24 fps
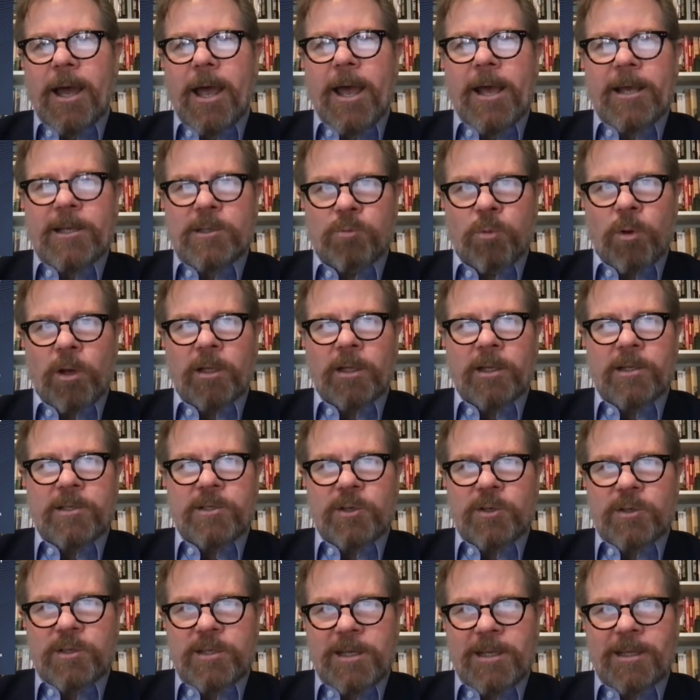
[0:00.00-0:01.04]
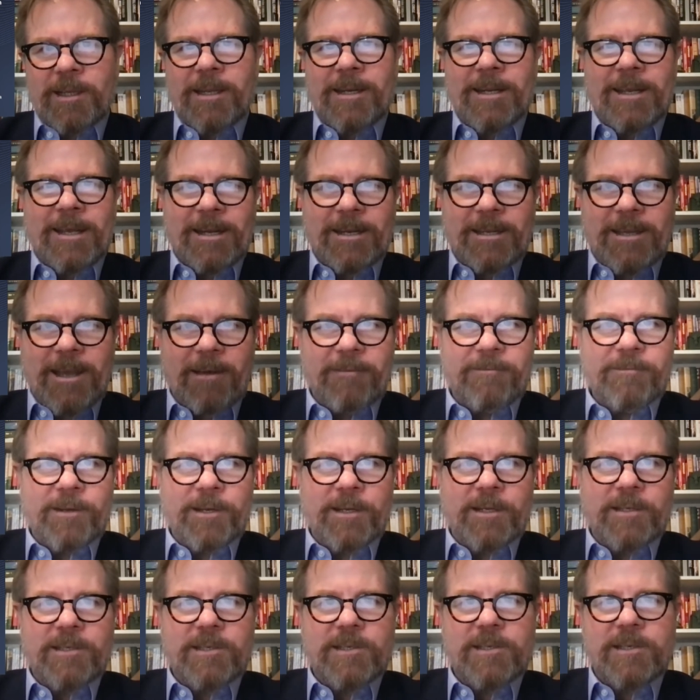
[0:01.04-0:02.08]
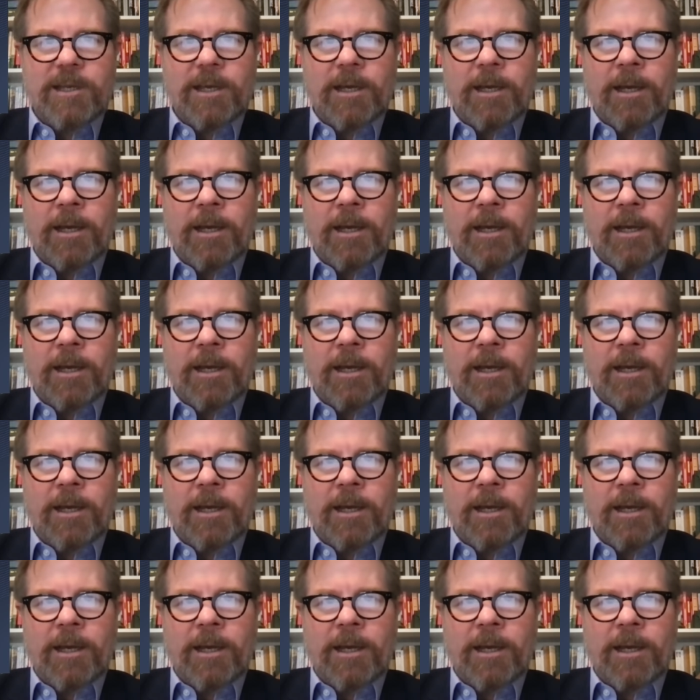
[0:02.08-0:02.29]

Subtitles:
as well as utility and governance